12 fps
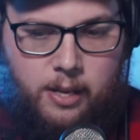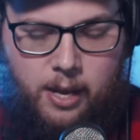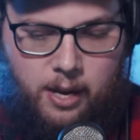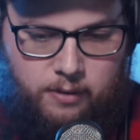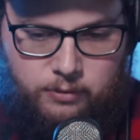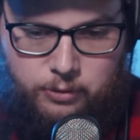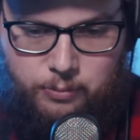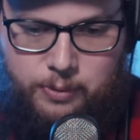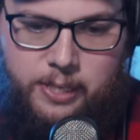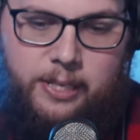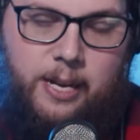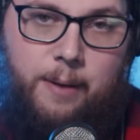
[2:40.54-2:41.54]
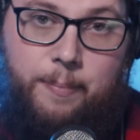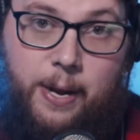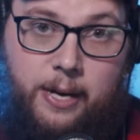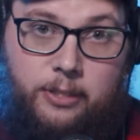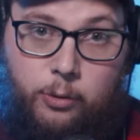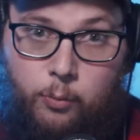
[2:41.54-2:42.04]
after we got
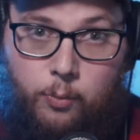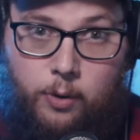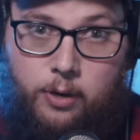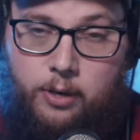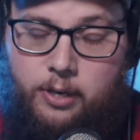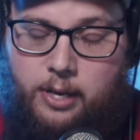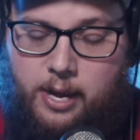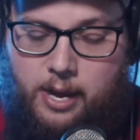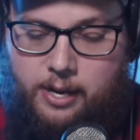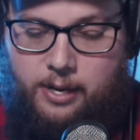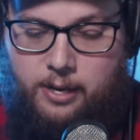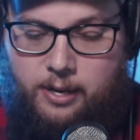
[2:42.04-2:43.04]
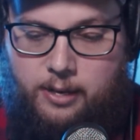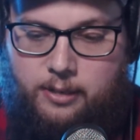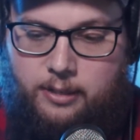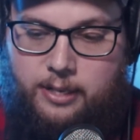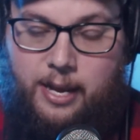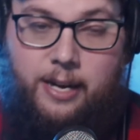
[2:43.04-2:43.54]
back to work, I uh,
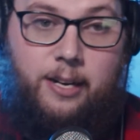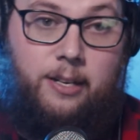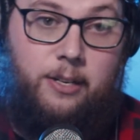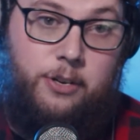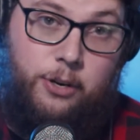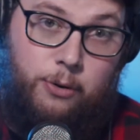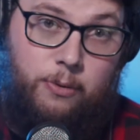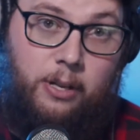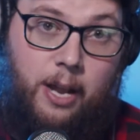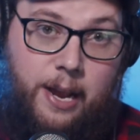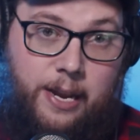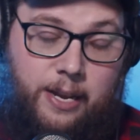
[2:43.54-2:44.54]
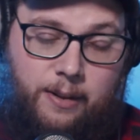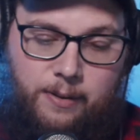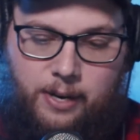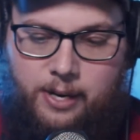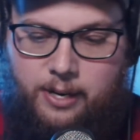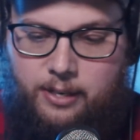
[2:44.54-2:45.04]
got a new client
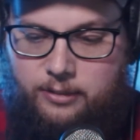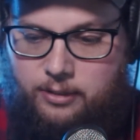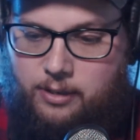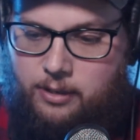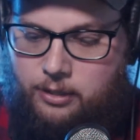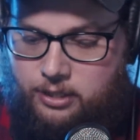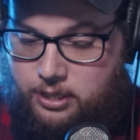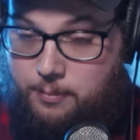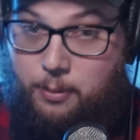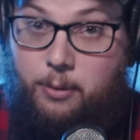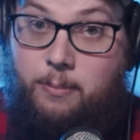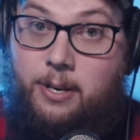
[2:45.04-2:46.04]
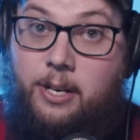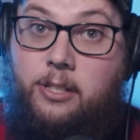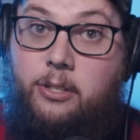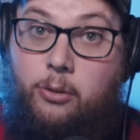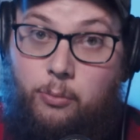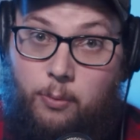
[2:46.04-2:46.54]
and she put me
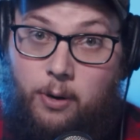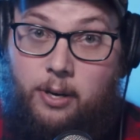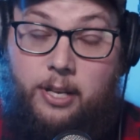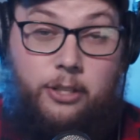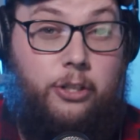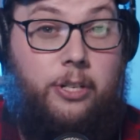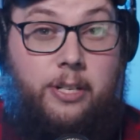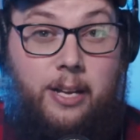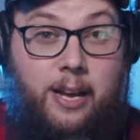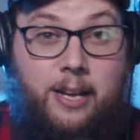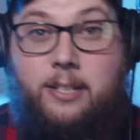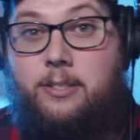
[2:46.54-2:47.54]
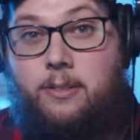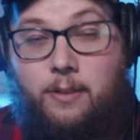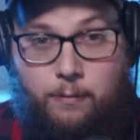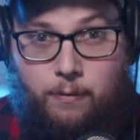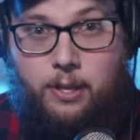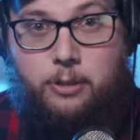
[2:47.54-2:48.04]
to work. And she, as
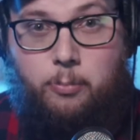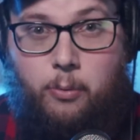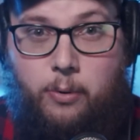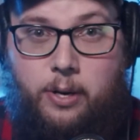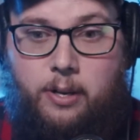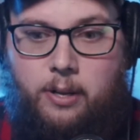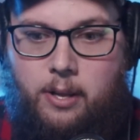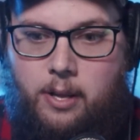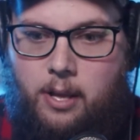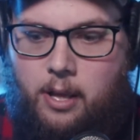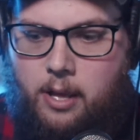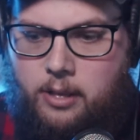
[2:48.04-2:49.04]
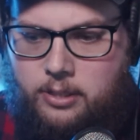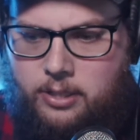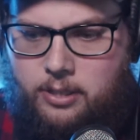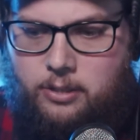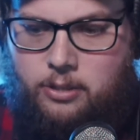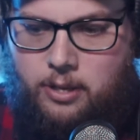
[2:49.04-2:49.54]
of this point,
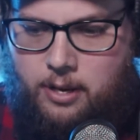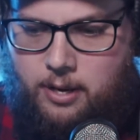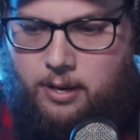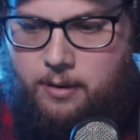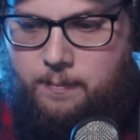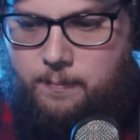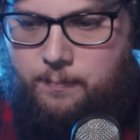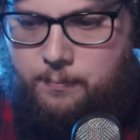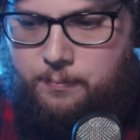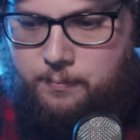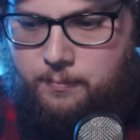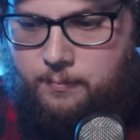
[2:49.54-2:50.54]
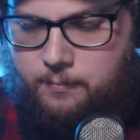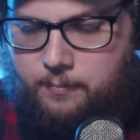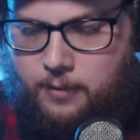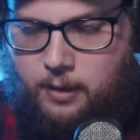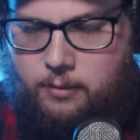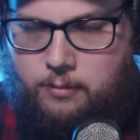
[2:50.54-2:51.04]
since, um,
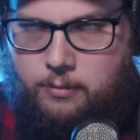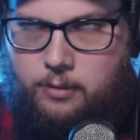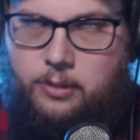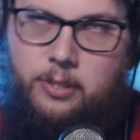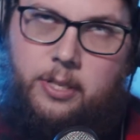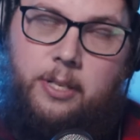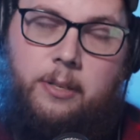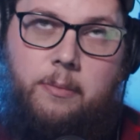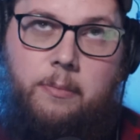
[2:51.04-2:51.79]
let's see,